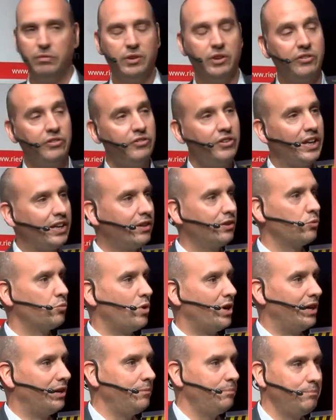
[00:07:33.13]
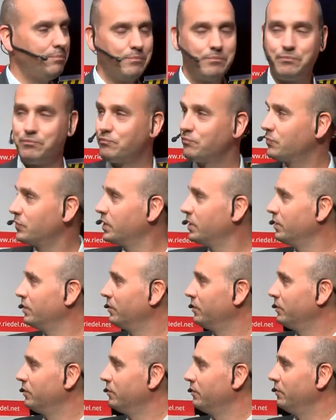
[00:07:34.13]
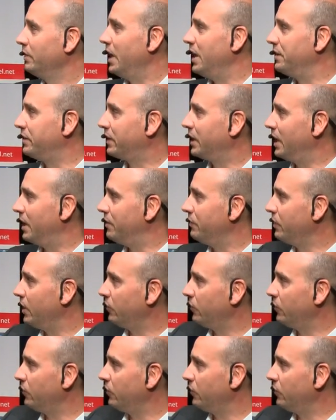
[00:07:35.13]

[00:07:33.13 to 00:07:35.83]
The second one and again,